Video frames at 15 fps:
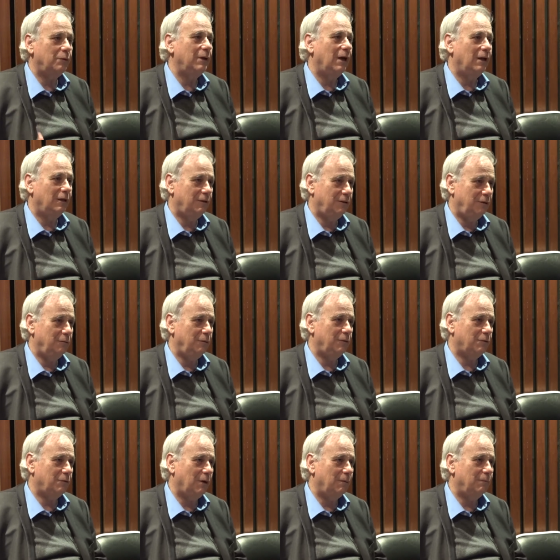reality with
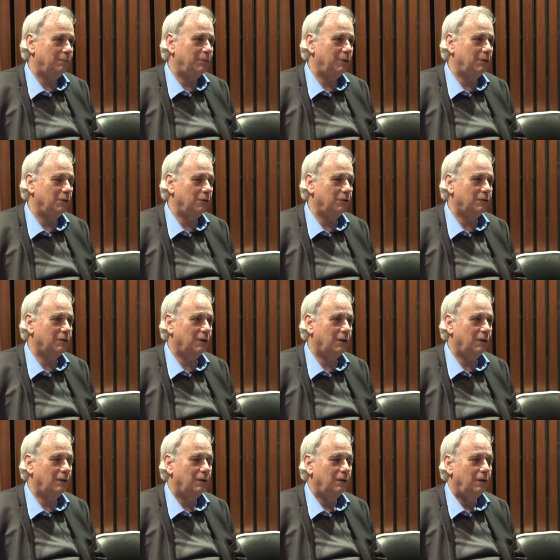Trump, because
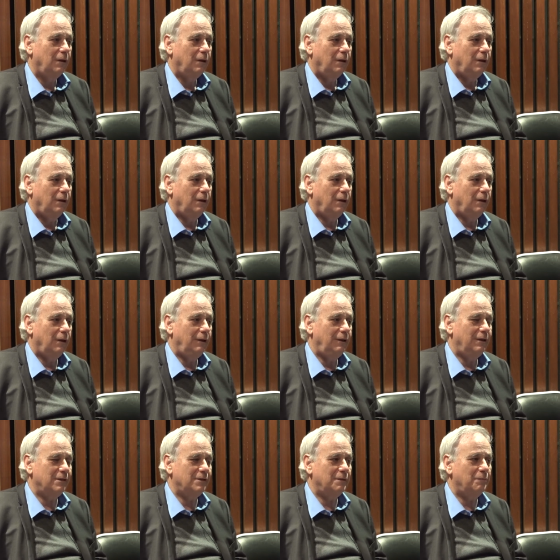he
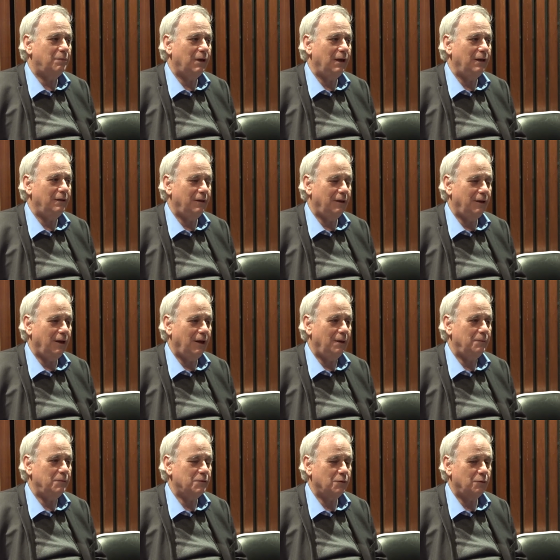doesn't play the
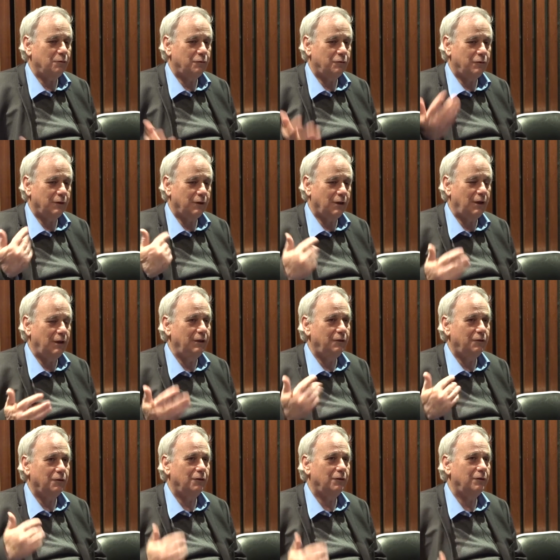games of
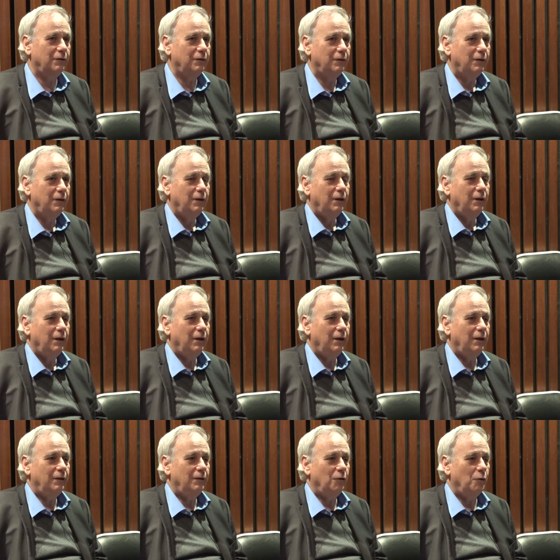Clinton
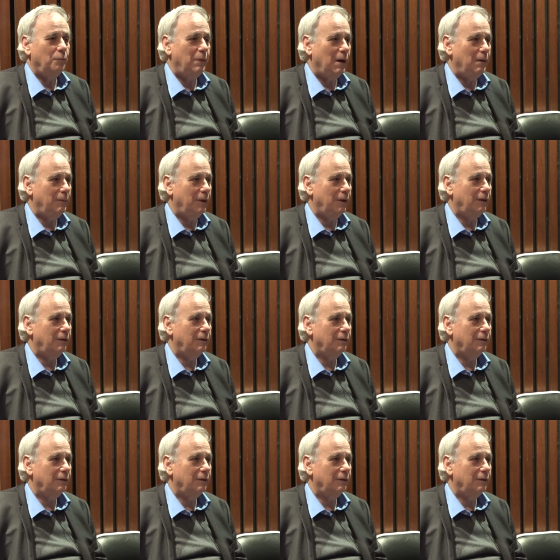and Obama,